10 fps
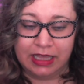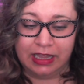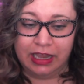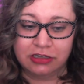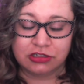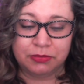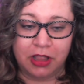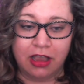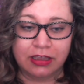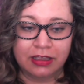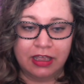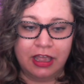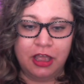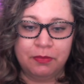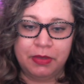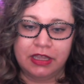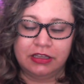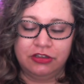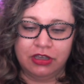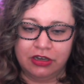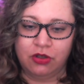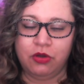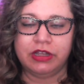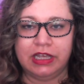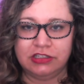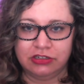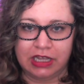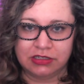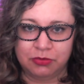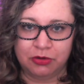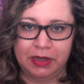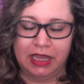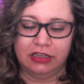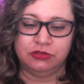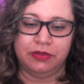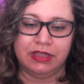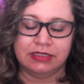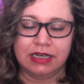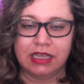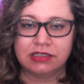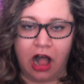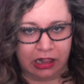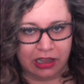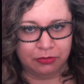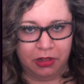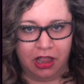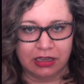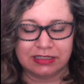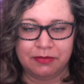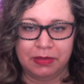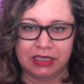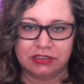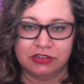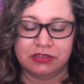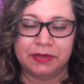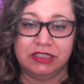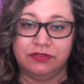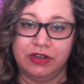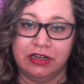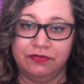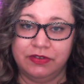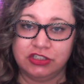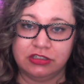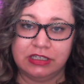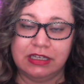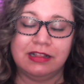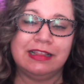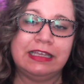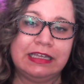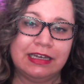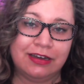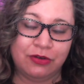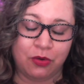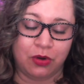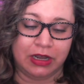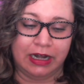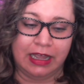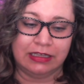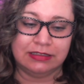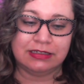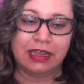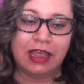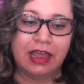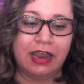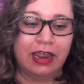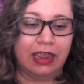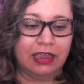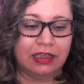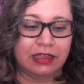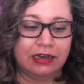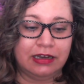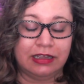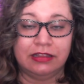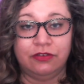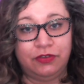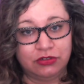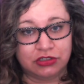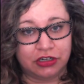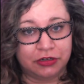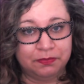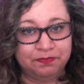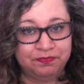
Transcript: that extra block, but you can organize your dashboard page with these nice call-out blocks that makes your space very visually clean and organized. And in the future,